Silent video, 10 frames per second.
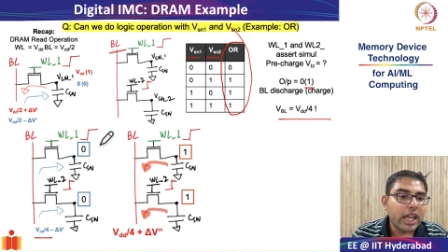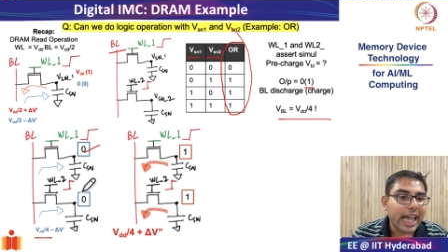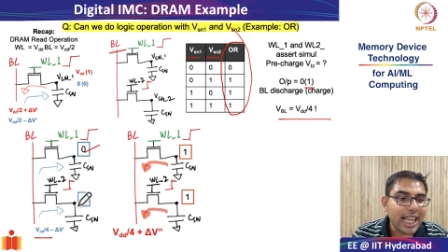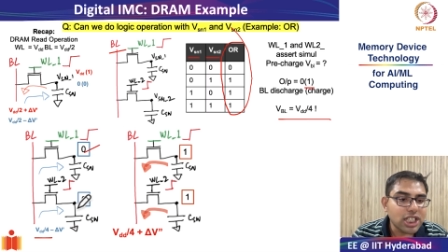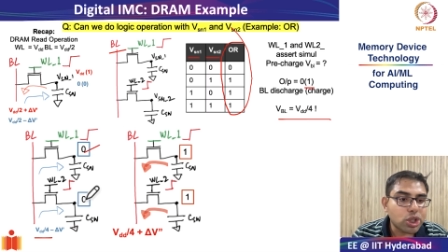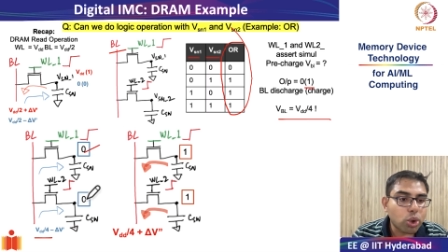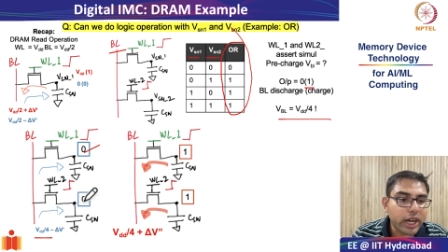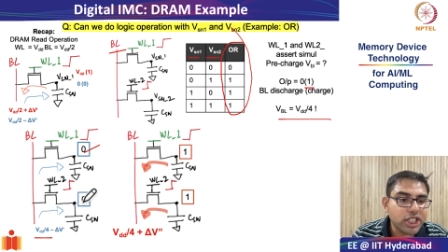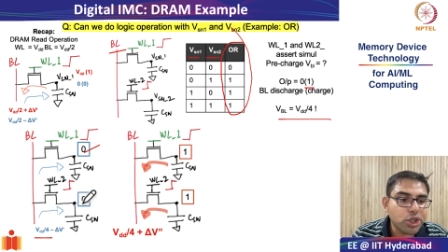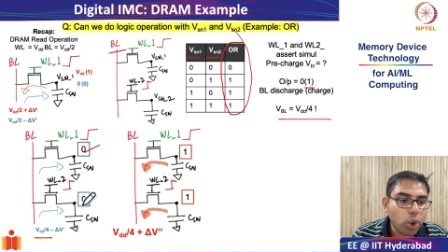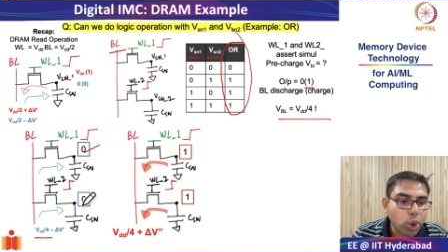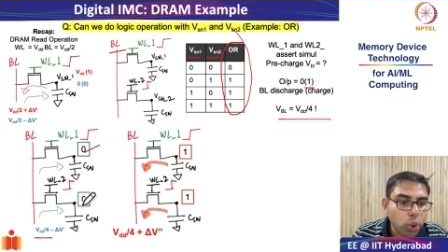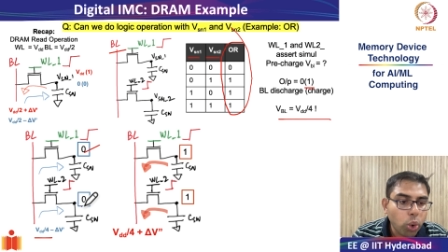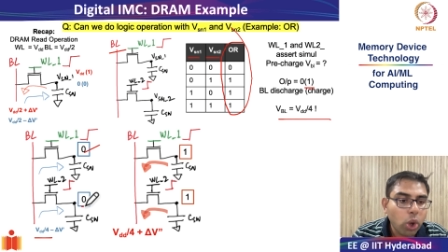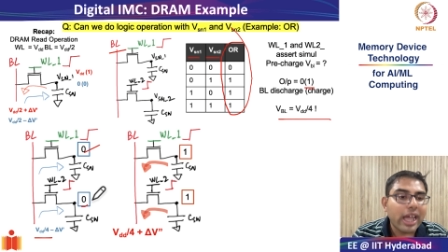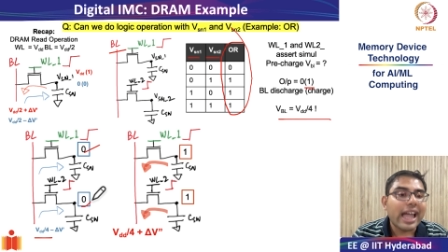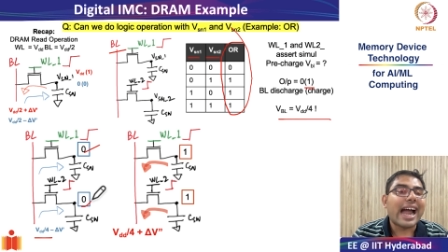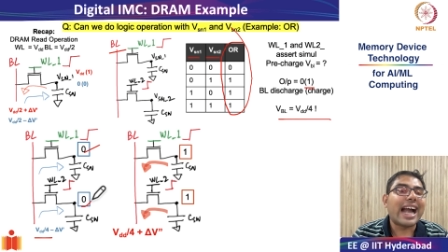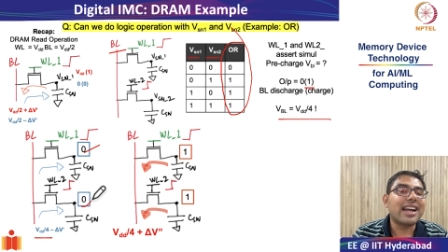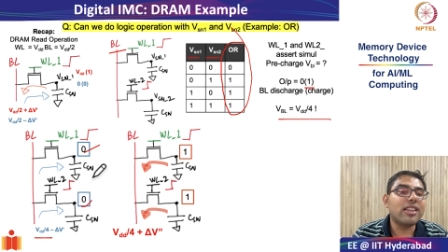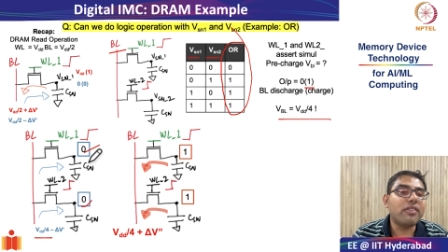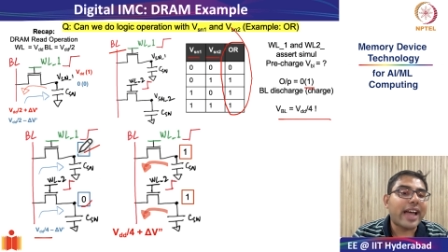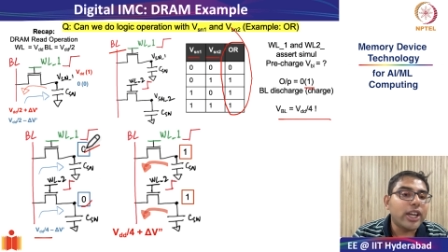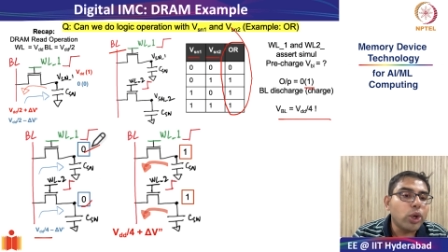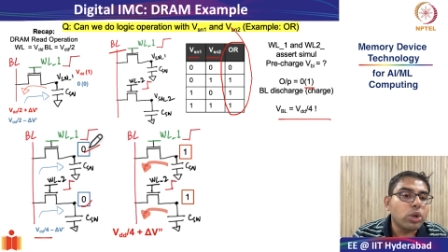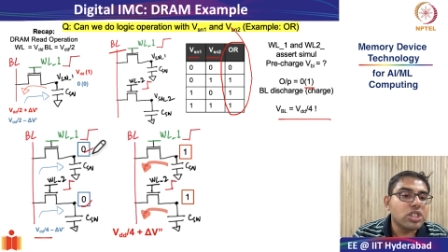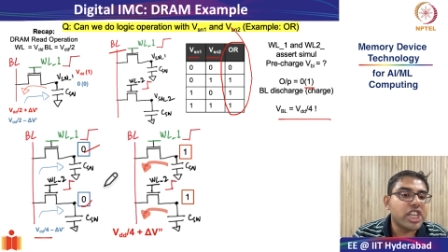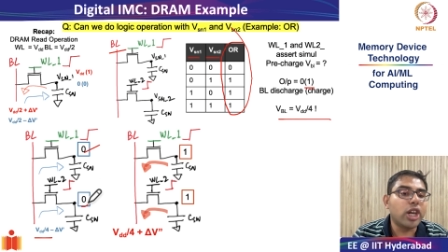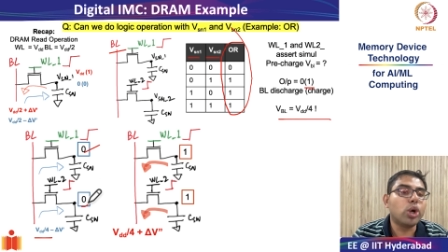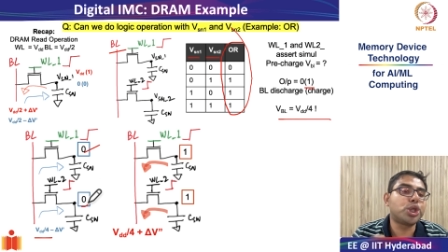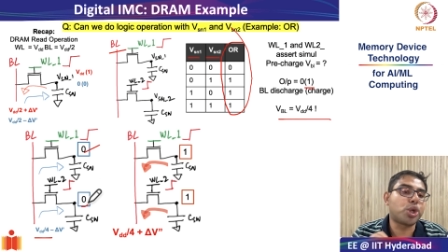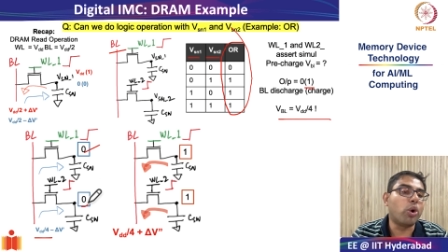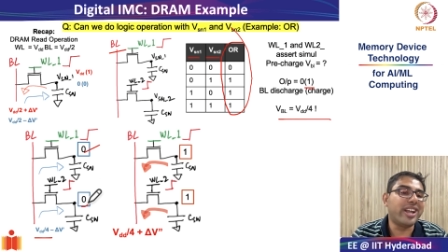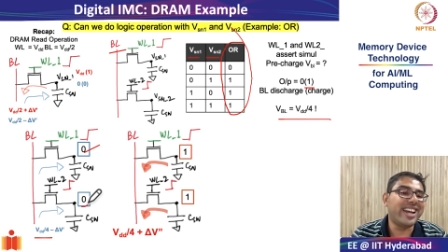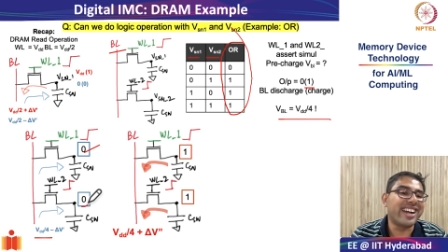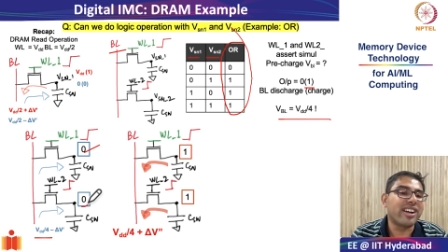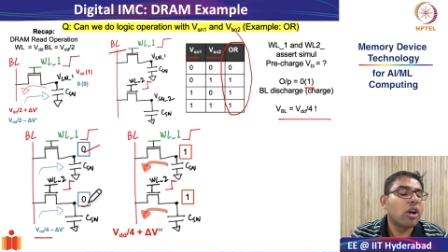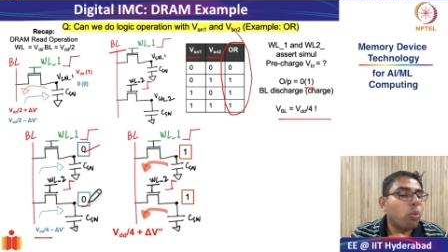and storage node 2 had the value 0 stored in it.